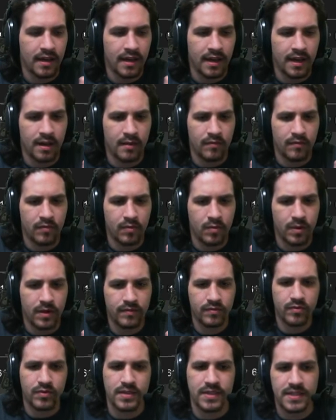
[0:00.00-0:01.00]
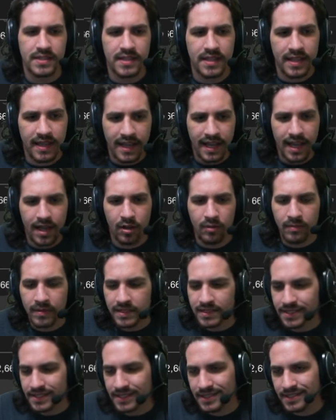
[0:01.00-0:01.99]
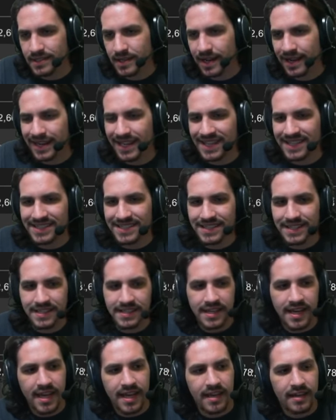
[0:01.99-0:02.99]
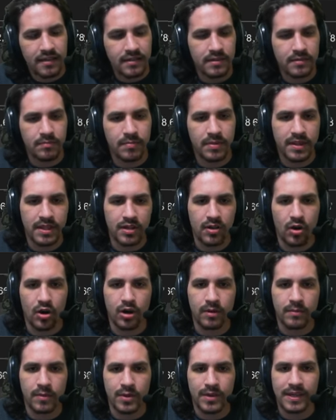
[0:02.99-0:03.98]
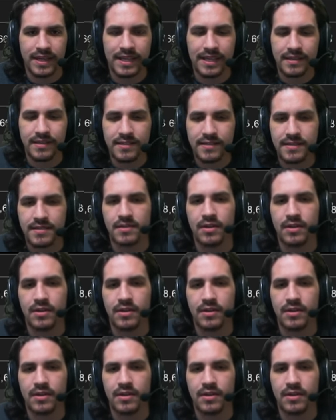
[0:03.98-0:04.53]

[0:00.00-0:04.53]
Um, for whatever reason, the helmet is not A C tagged, but the armor is.